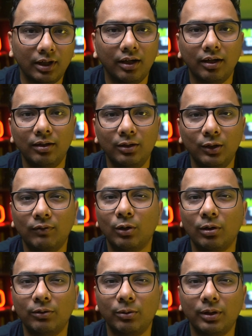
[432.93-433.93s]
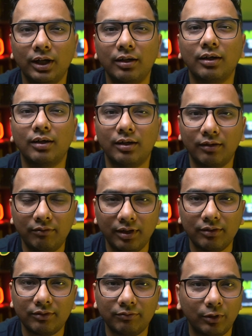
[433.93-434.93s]
and you will also get the
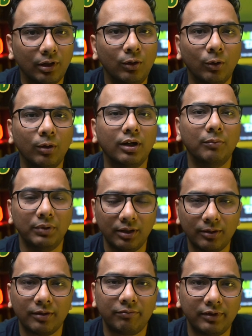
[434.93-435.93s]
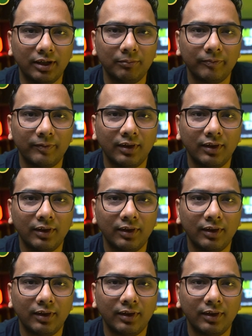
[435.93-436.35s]
coverage for a longer period of time.